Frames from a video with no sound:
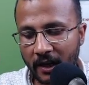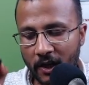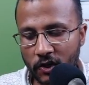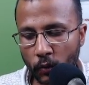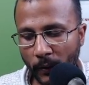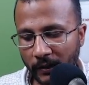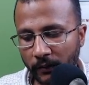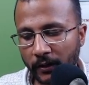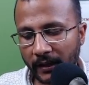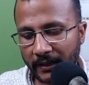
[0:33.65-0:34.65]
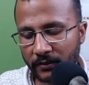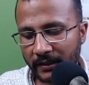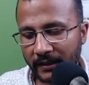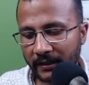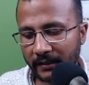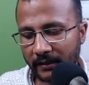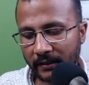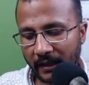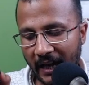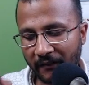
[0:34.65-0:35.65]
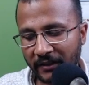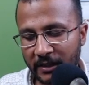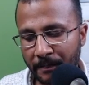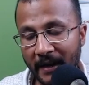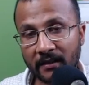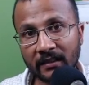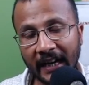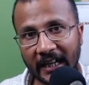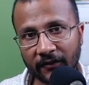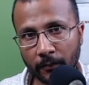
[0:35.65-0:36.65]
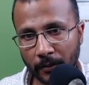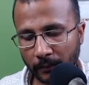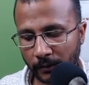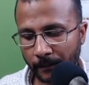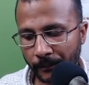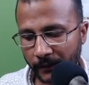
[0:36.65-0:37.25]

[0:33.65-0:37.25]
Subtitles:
So whenever you are actually have this pattern kind of a problem,